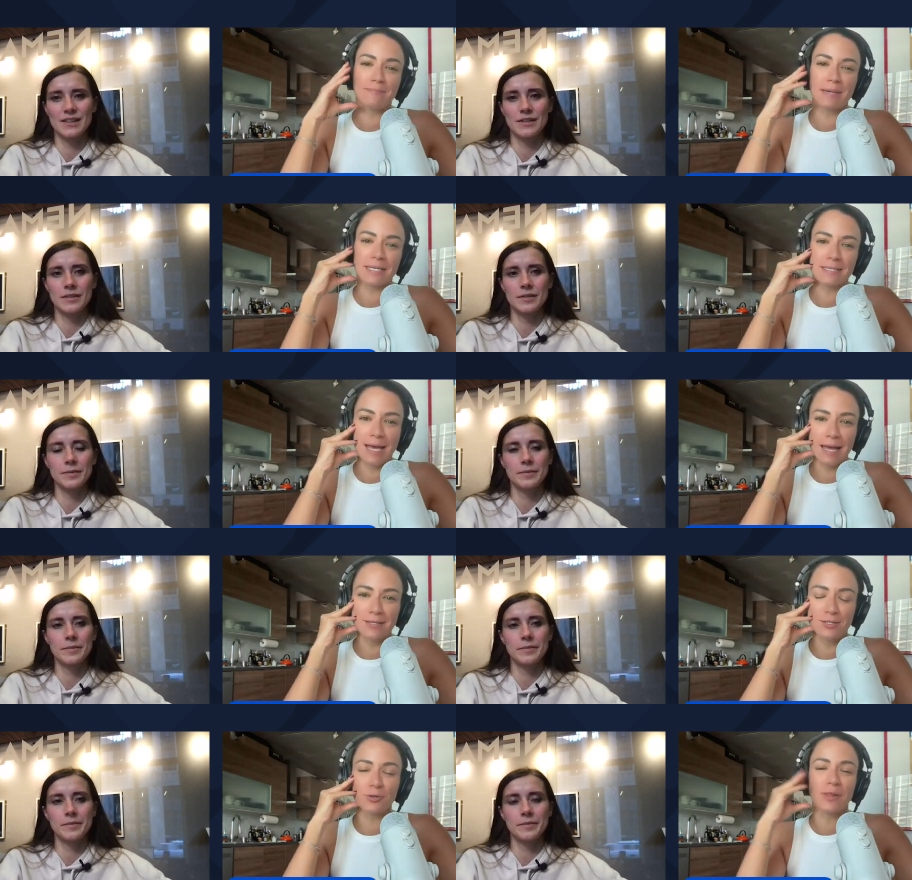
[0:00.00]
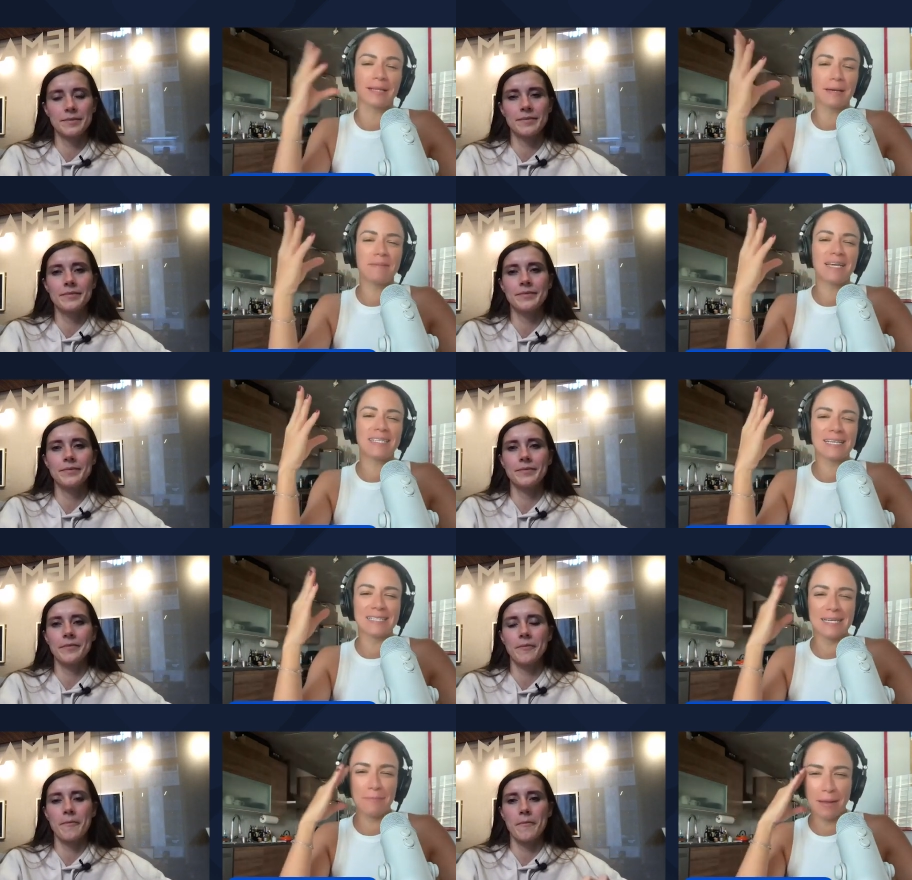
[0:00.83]
Speaker 1: make sense or like they make
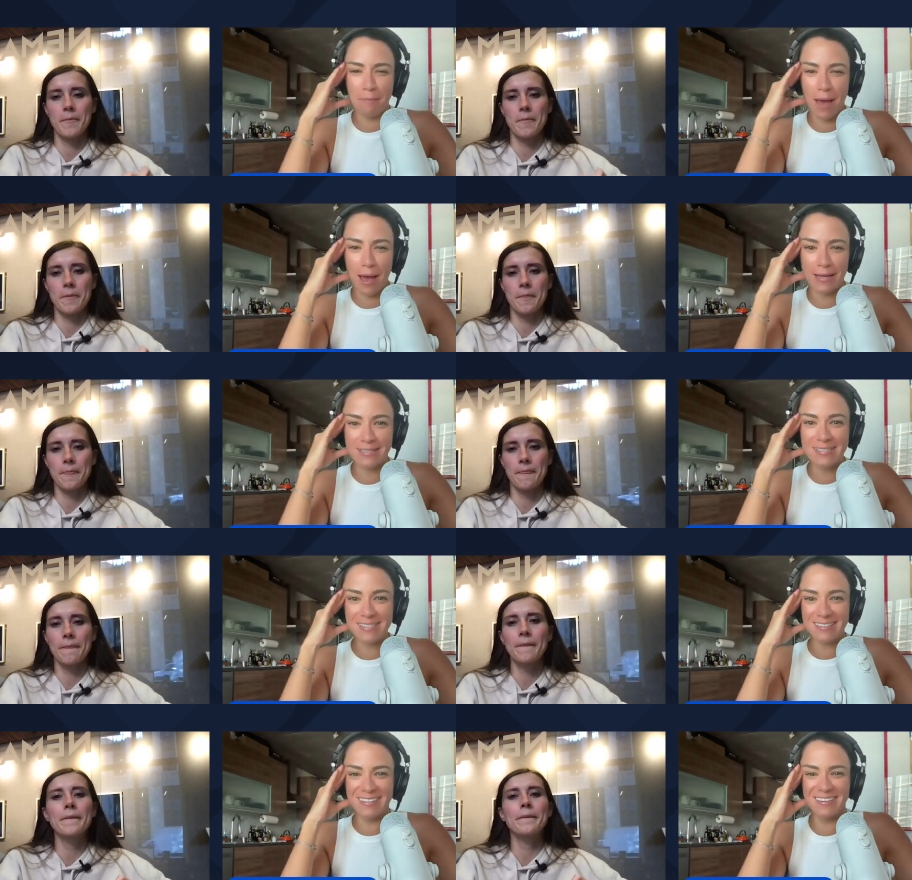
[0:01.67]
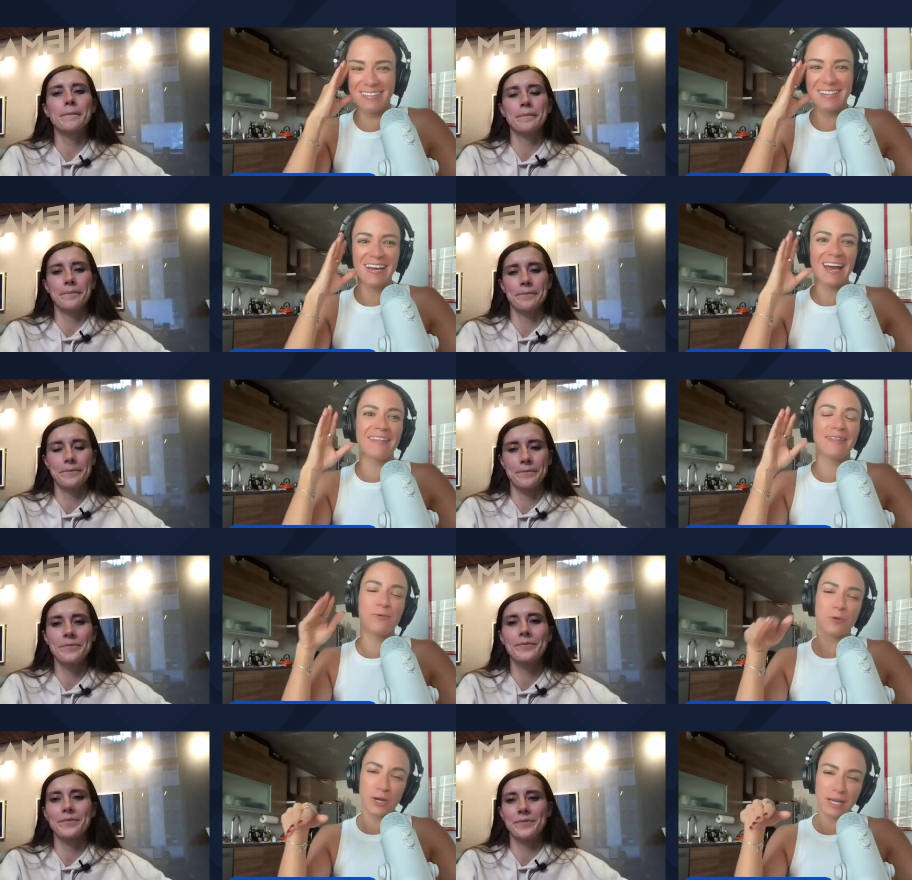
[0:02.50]
sense in my mind and
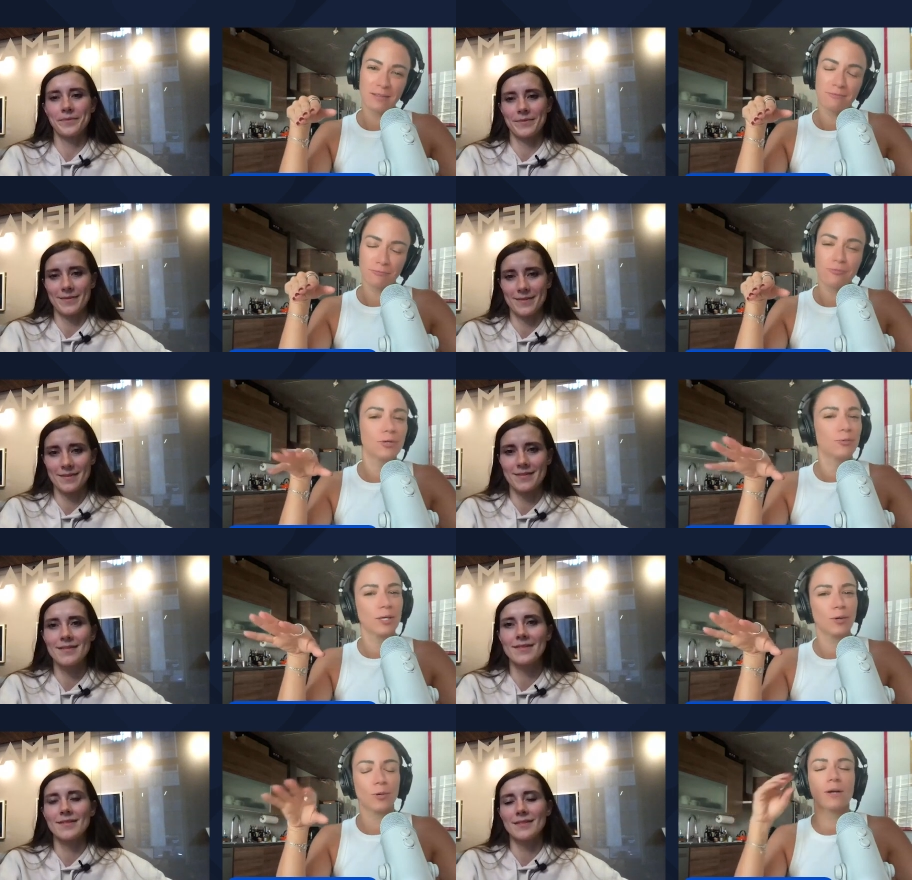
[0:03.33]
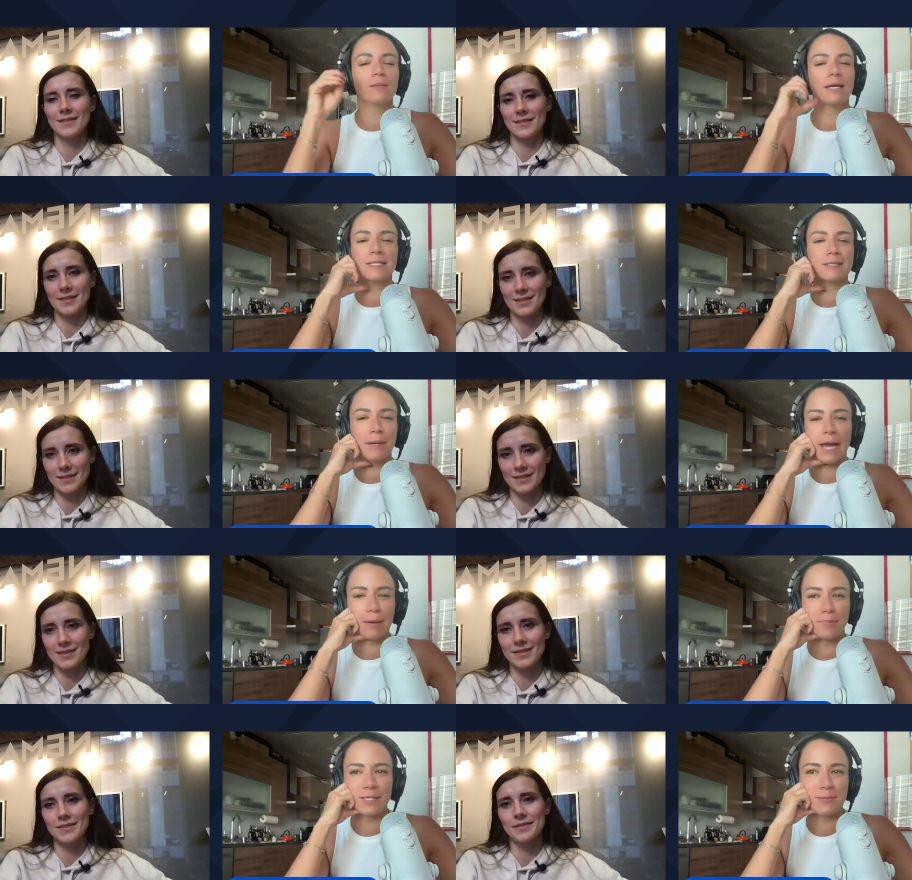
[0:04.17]
they work in the real world, that's my
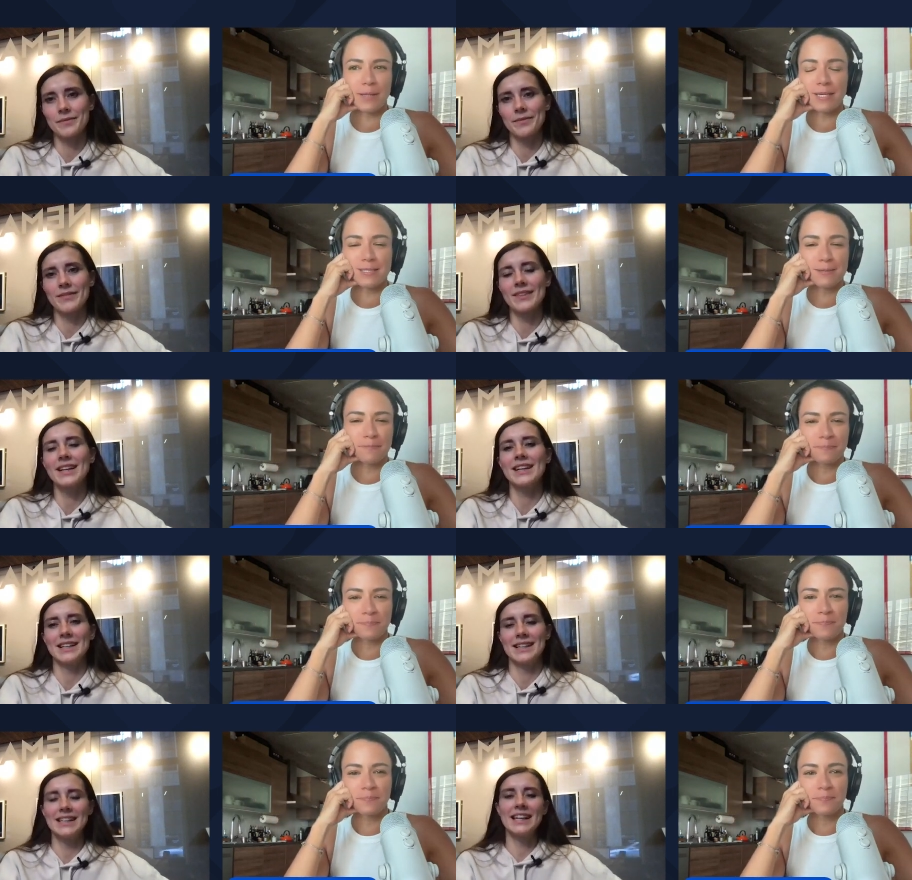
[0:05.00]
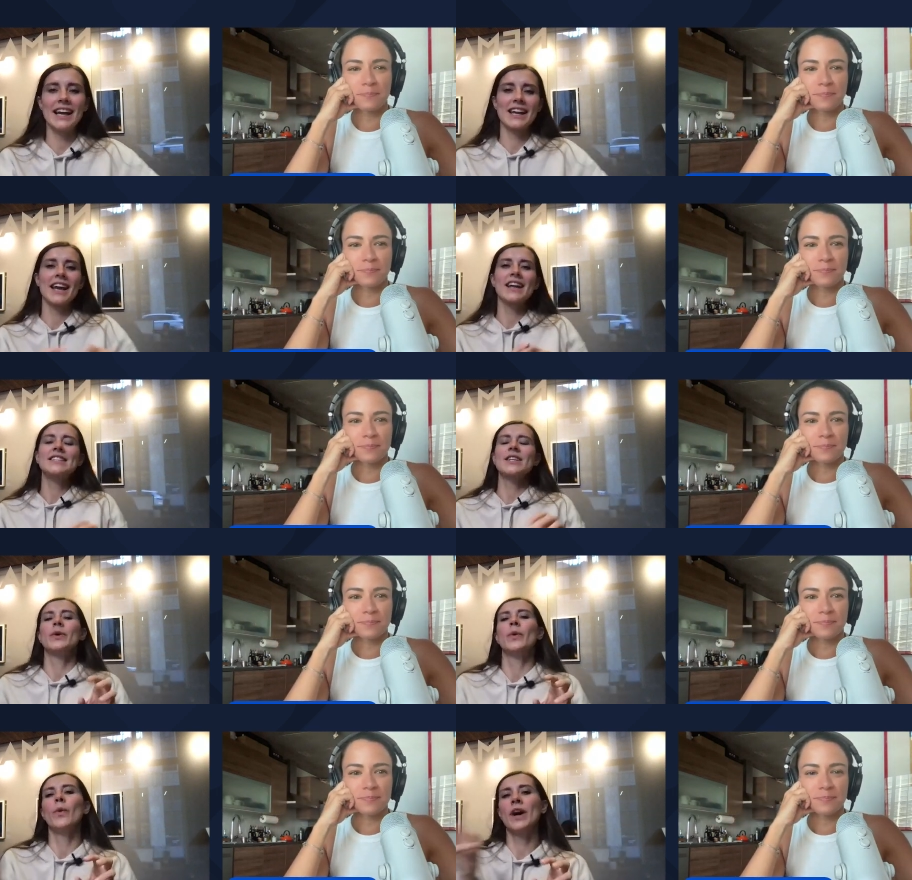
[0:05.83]
happiest place.
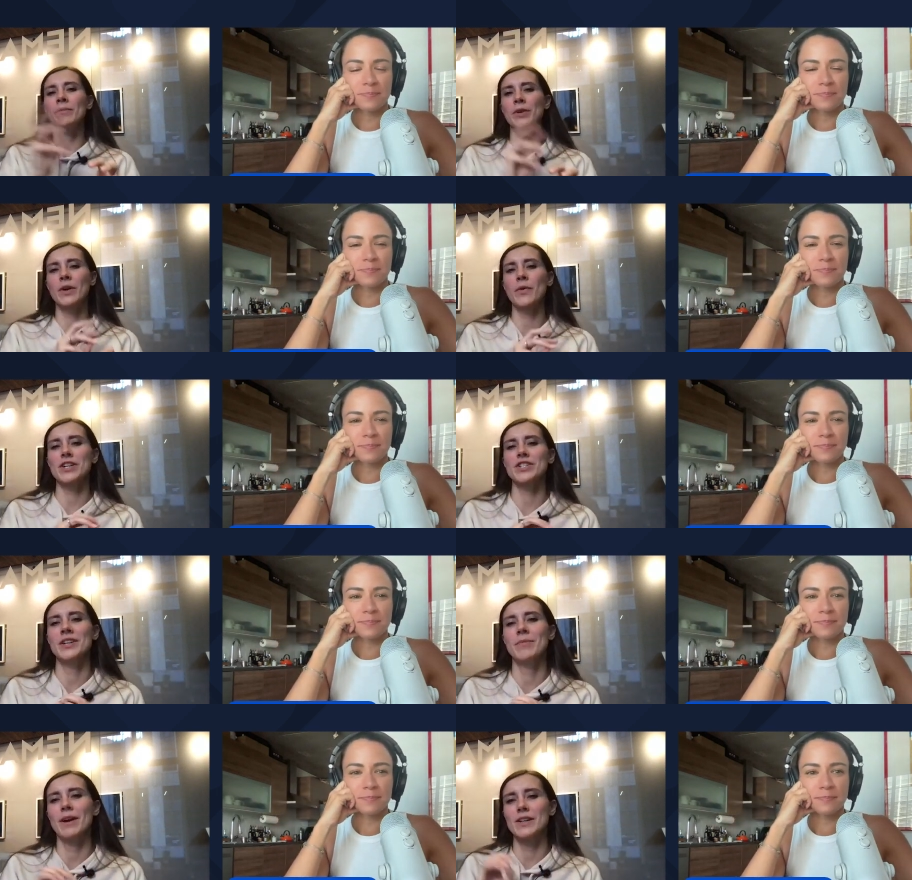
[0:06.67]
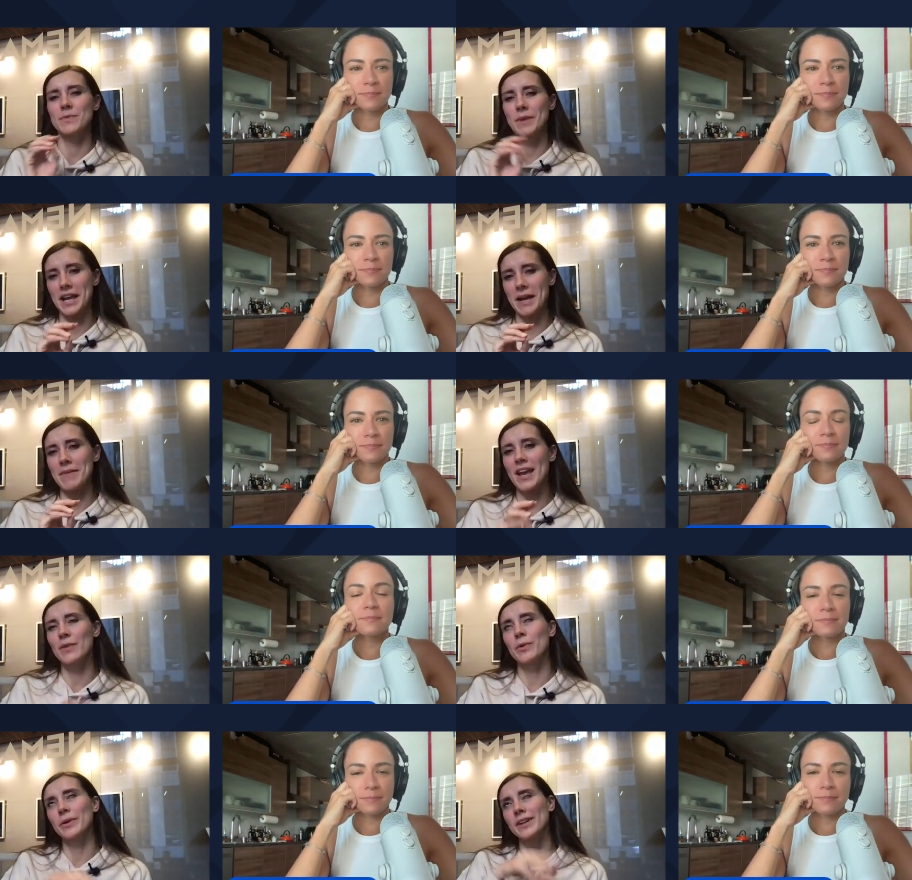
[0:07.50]
Speaker 2: Yeah. So one more question about Miami and we